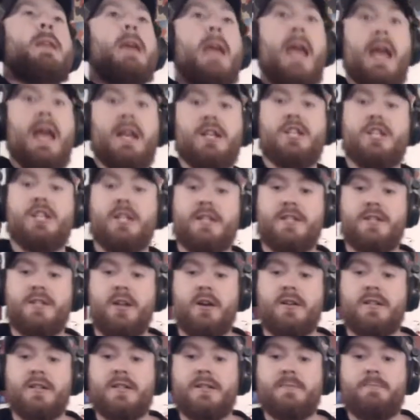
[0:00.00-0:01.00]
and she
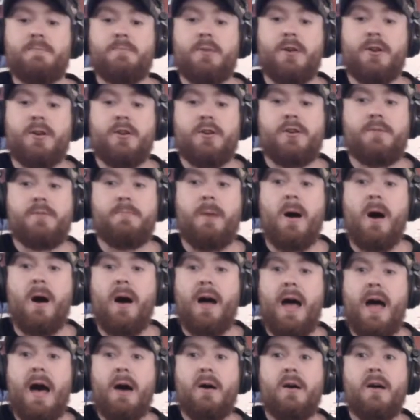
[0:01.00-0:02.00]
starts putting her paw
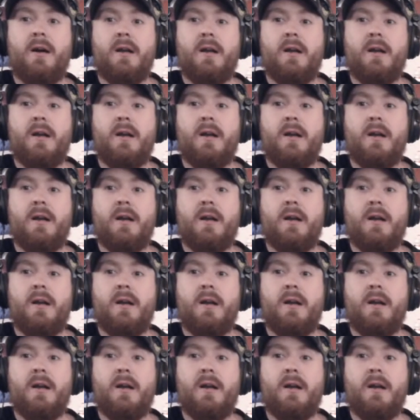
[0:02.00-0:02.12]
out,